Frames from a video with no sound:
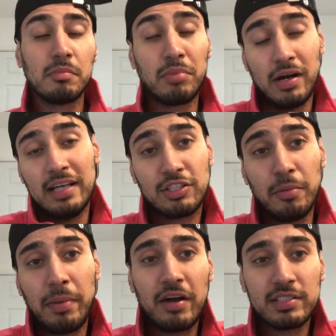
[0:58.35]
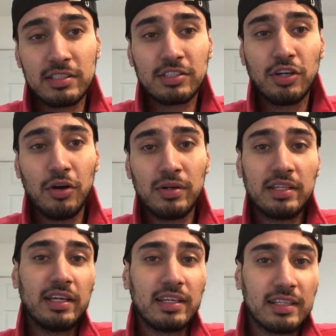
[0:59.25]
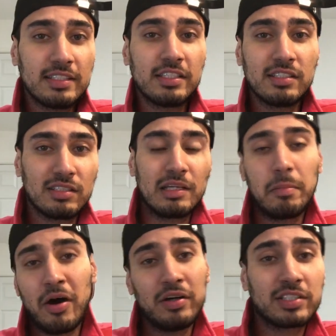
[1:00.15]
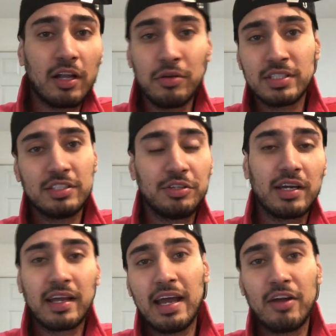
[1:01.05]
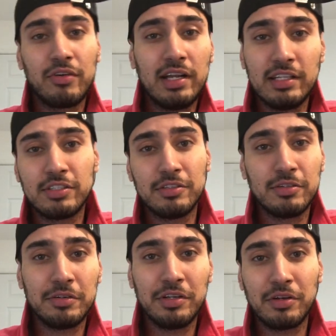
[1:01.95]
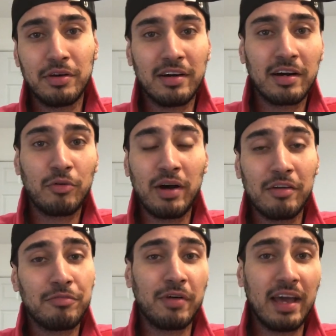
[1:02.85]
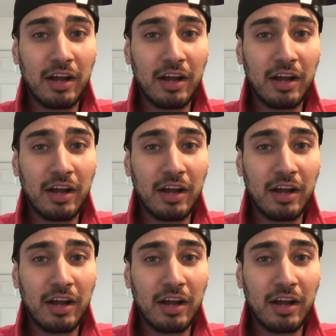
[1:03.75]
But as comparisons go, I think this is about as close as you can get really to, quite a fair